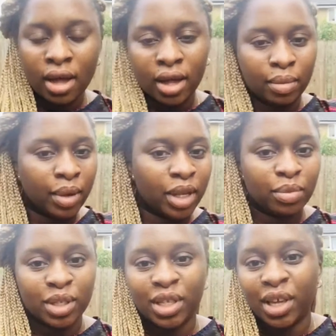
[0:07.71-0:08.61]
Hi, my
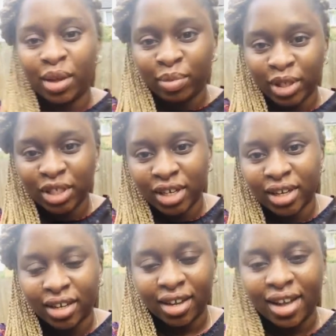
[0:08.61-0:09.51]
name is Inke
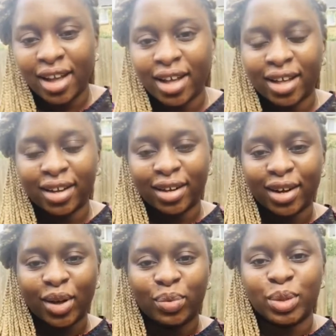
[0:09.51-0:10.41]
Machai,
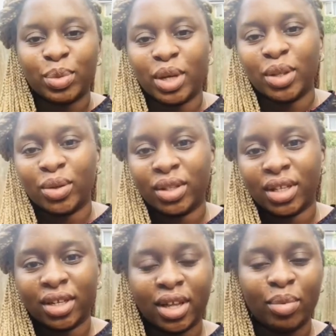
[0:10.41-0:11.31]
and I'll be speaking on
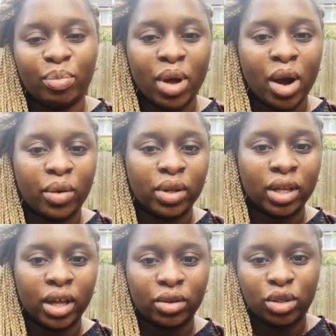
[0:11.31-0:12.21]
the empowering
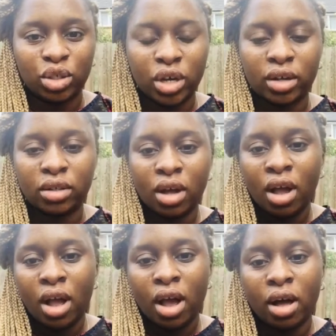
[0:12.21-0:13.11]
the girls' child.
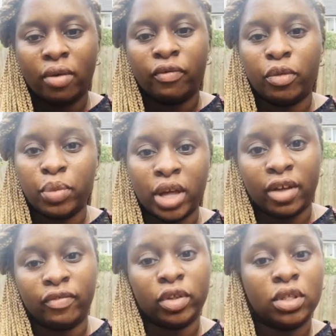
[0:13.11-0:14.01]
Uh, for me,
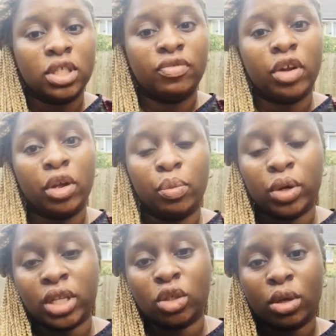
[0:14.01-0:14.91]
I feel it's very
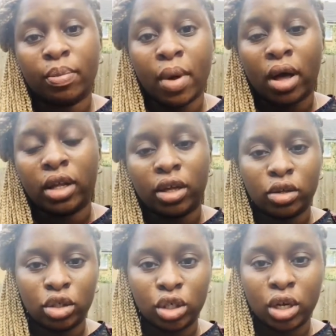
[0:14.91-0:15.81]
important to empower the
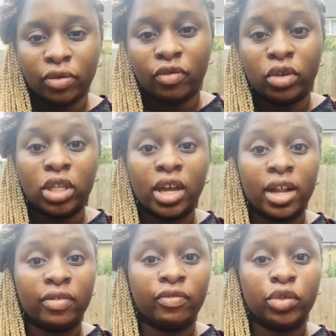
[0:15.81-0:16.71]
girls' child, for they
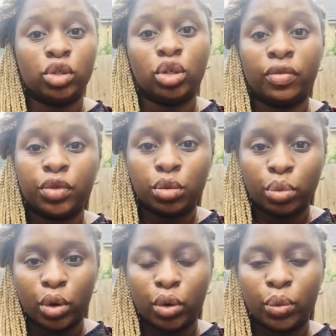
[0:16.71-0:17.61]
are the future of
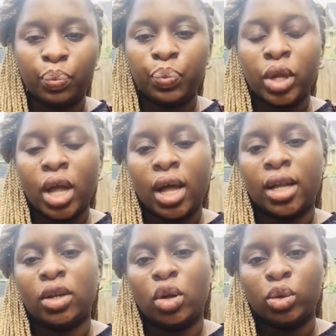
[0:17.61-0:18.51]
tomorrow,
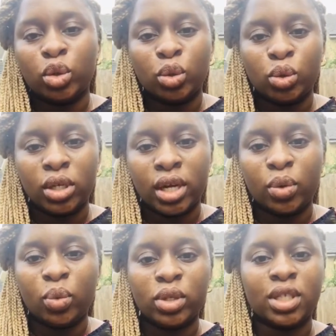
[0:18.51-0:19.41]
and also they are
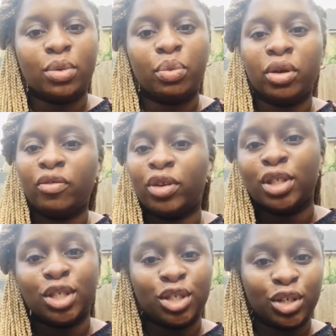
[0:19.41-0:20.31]
the ones that bring
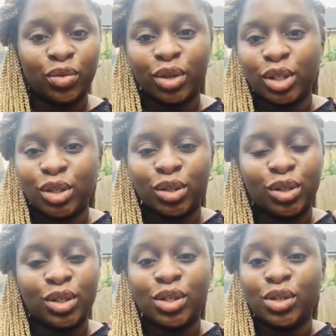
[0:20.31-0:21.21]
forth the
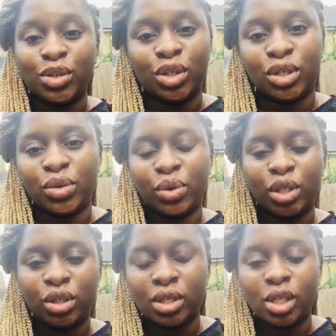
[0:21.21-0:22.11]
generations, the new
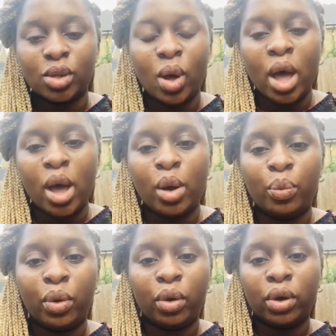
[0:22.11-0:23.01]
generations. So,
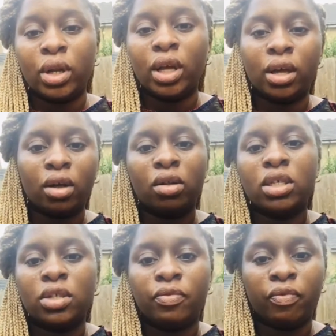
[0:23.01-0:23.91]
empowering a girl
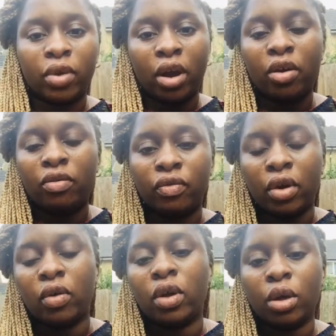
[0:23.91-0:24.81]
is very,
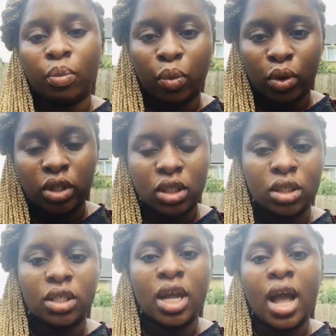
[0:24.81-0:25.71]
very
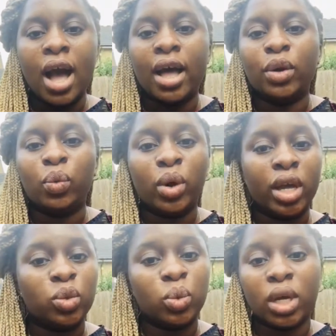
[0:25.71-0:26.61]
important, and
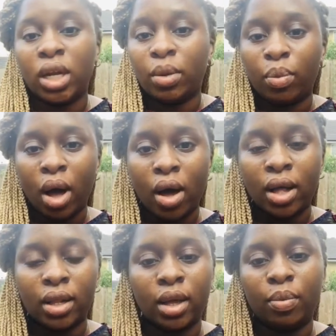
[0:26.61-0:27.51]
ways we can
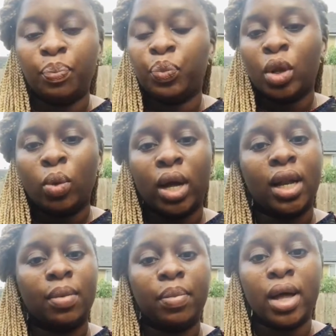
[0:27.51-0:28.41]
empower them, we
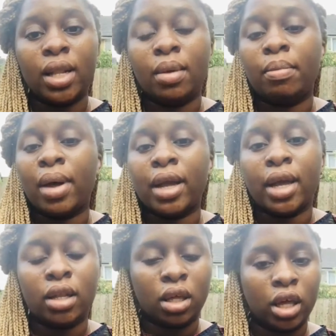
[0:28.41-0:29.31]
can empower them by
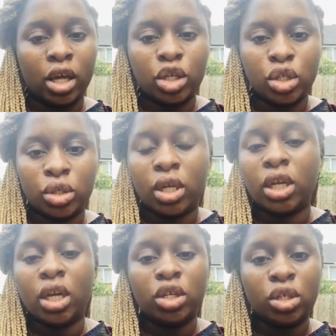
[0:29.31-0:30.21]
education.
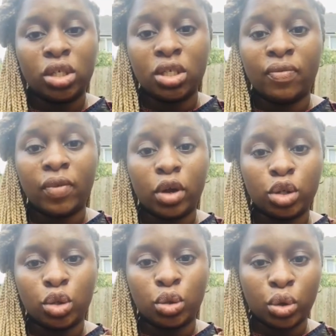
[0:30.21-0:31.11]
Education is a very
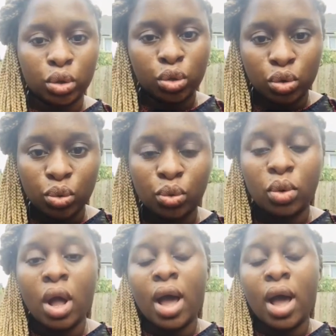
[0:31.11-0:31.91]
strong tool,